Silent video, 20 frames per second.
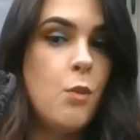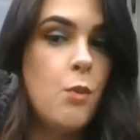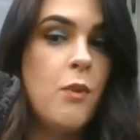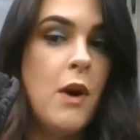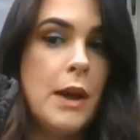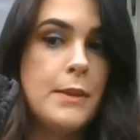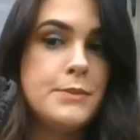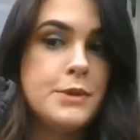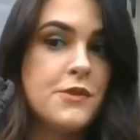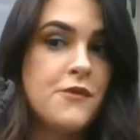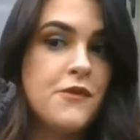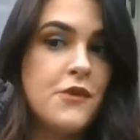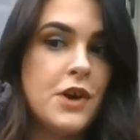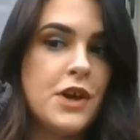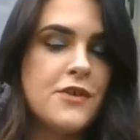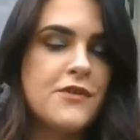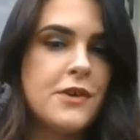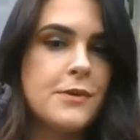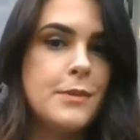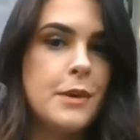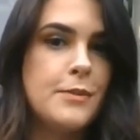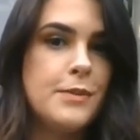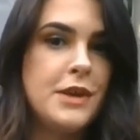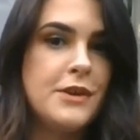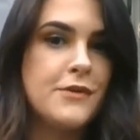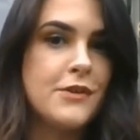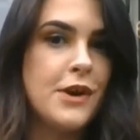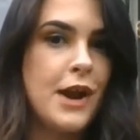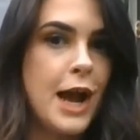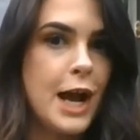webbed foot from a
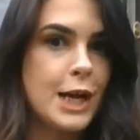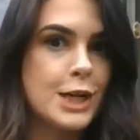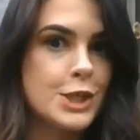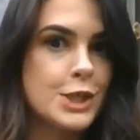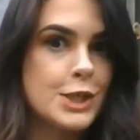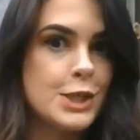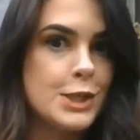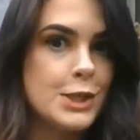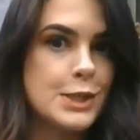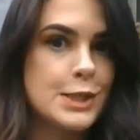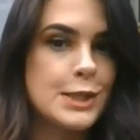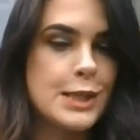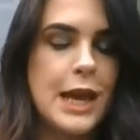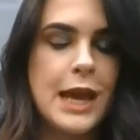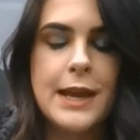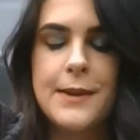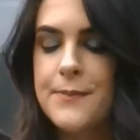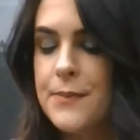beaver actually looks like